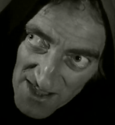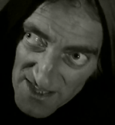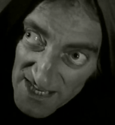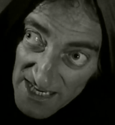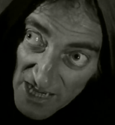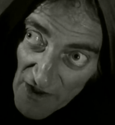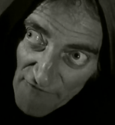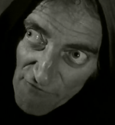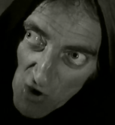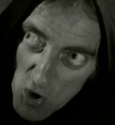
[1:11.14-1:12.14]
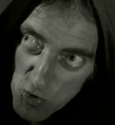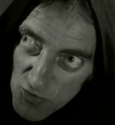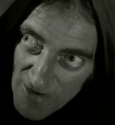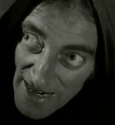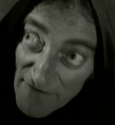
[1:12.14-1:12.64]
isn't it
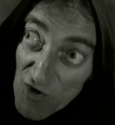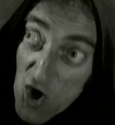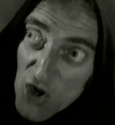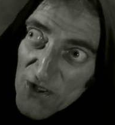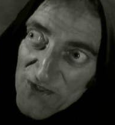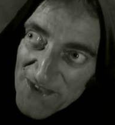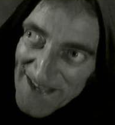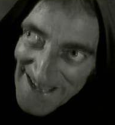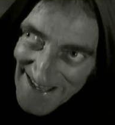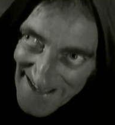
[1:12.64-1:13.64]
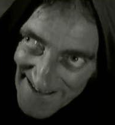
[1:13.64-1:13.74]
Frodrick Frankenstein?